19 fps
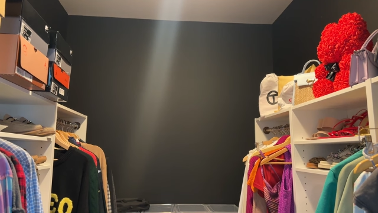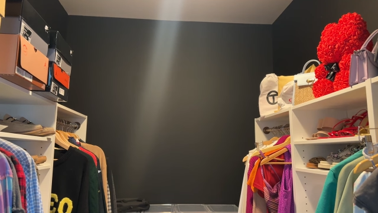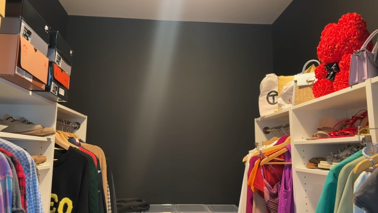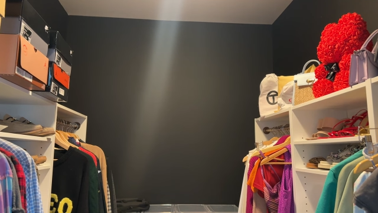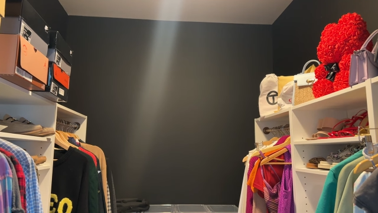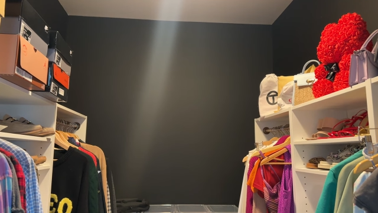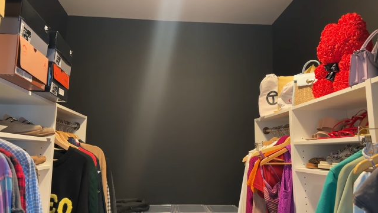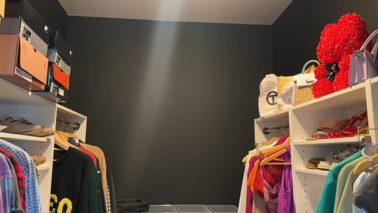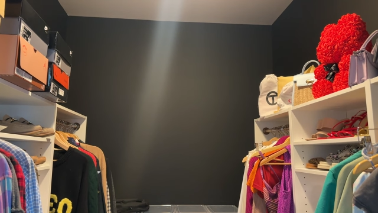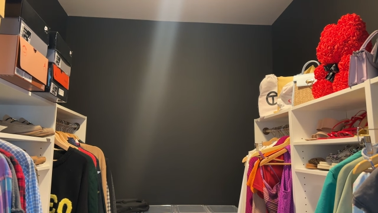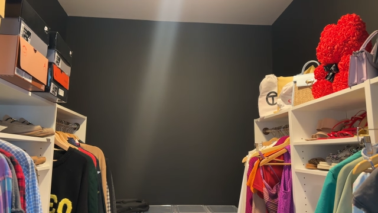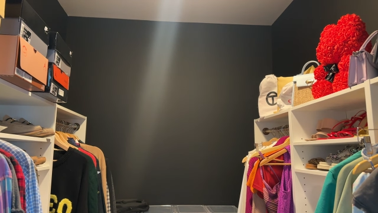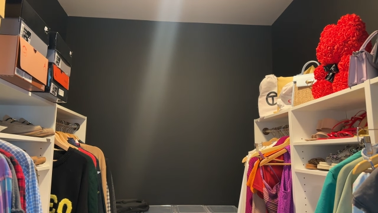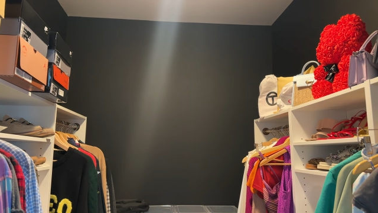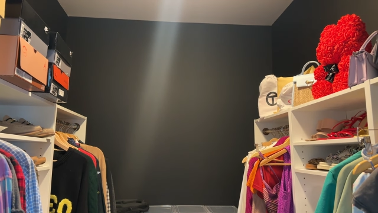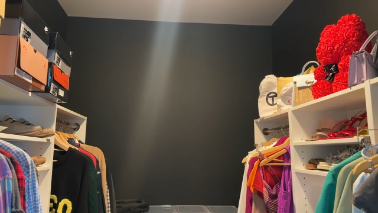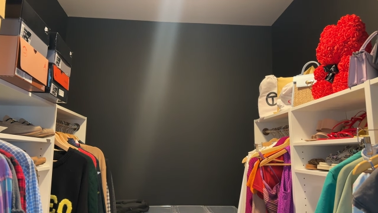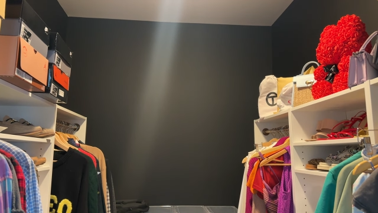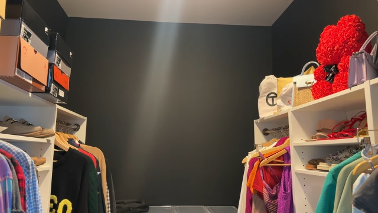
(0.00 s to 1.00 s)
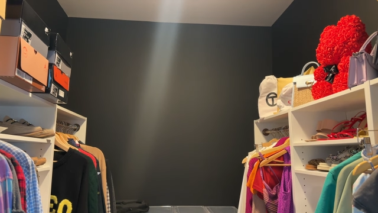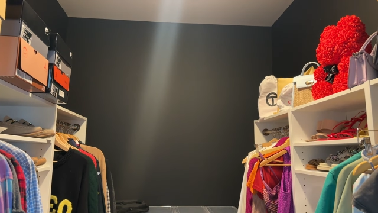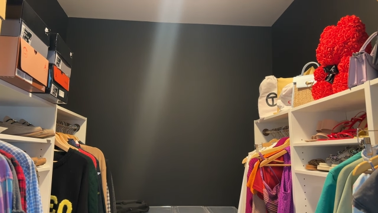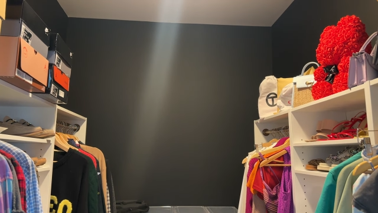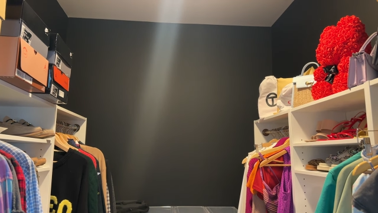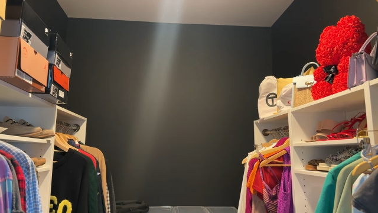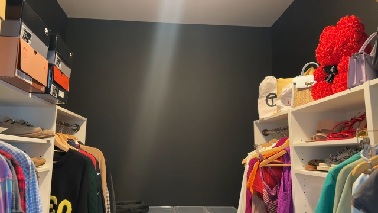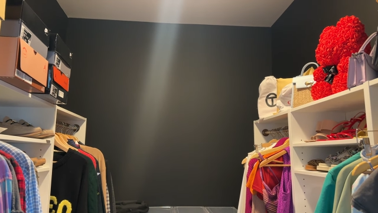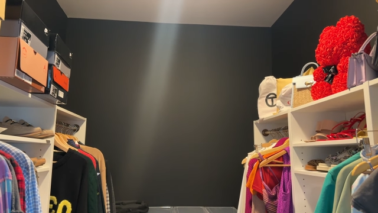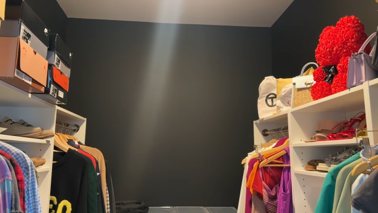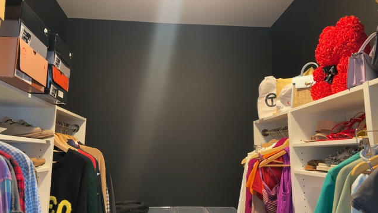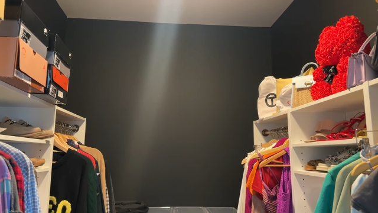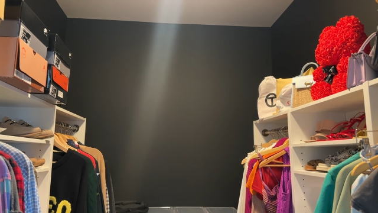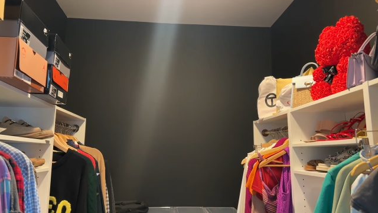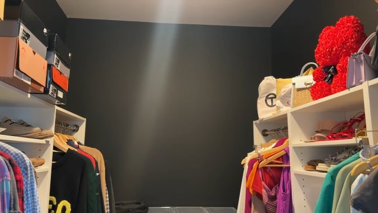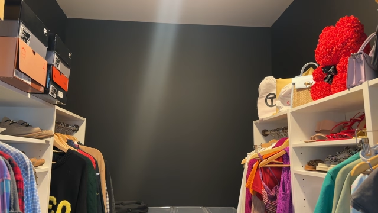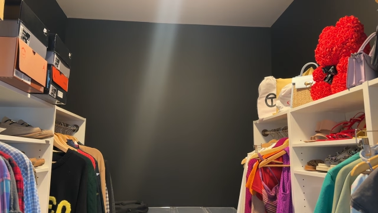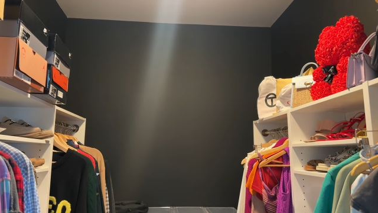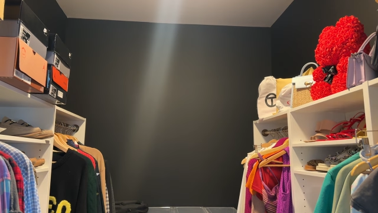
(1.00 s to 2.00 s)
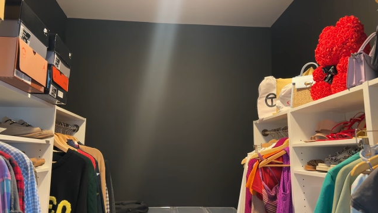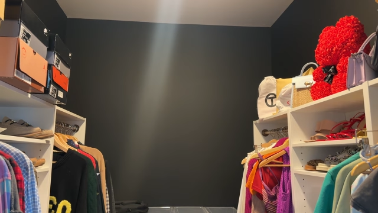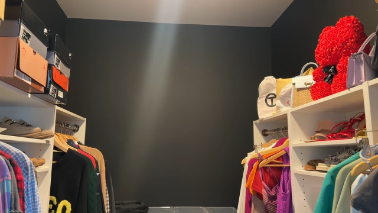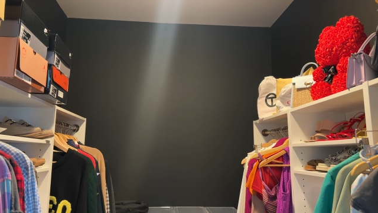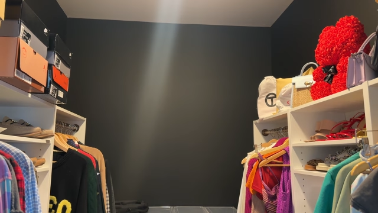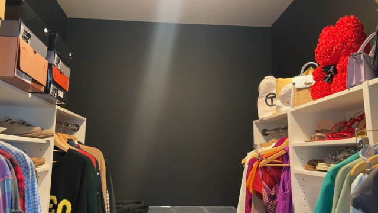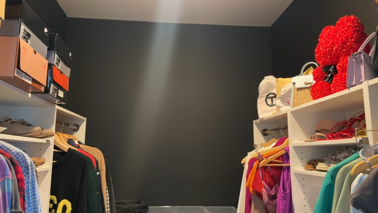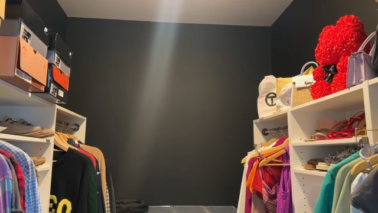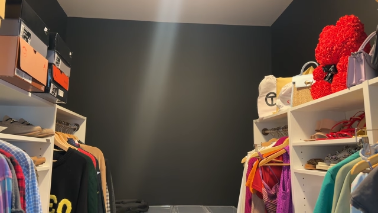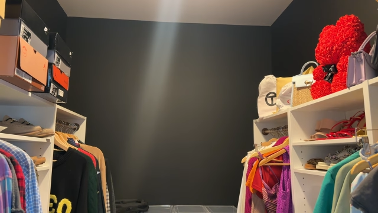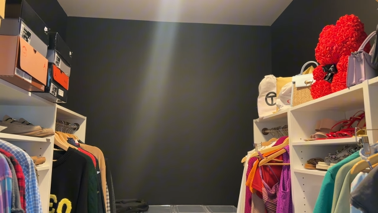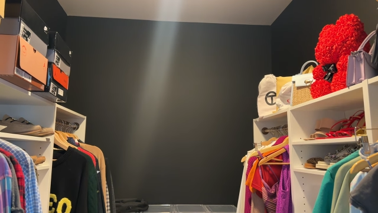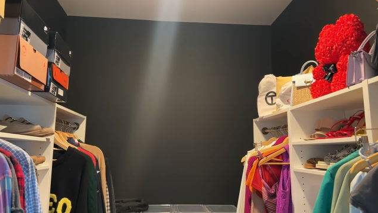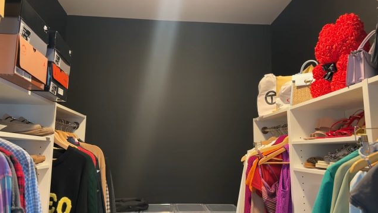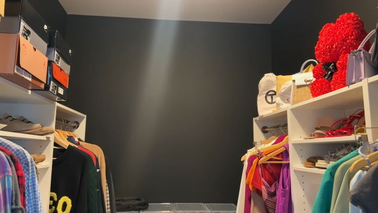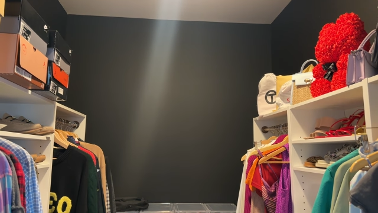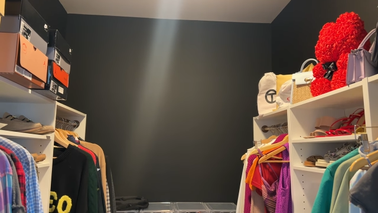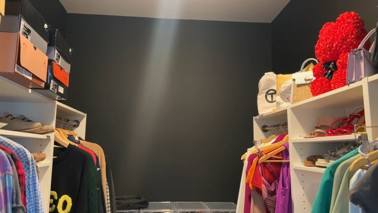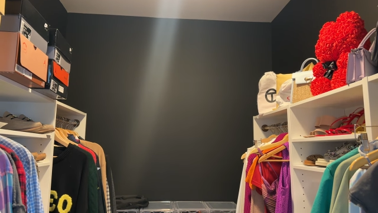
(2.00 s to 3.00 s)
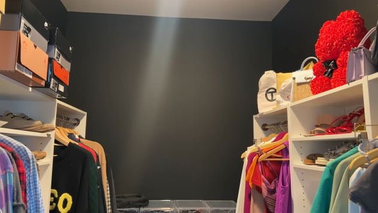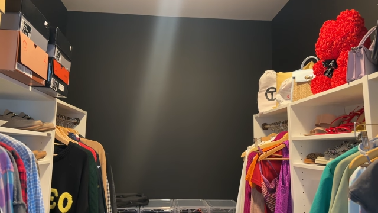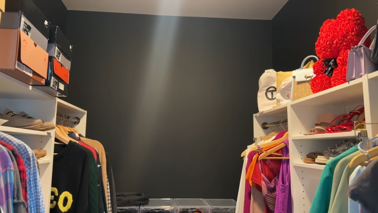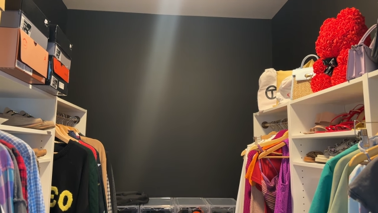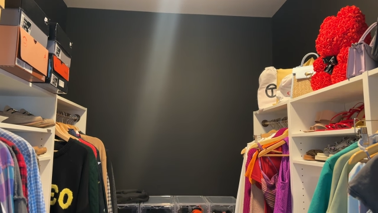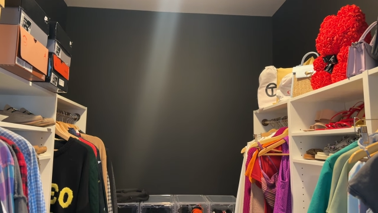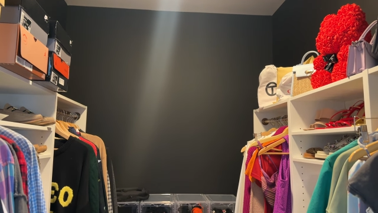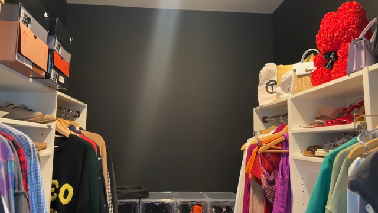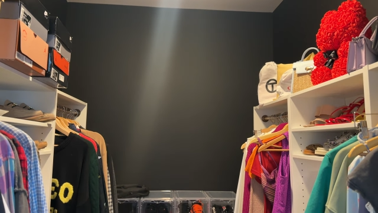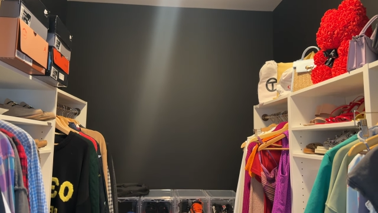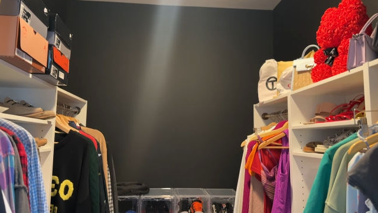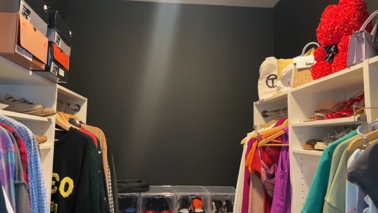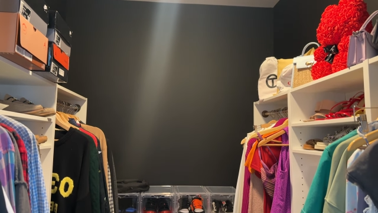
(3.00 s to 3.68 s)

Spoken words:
(no speaker visible)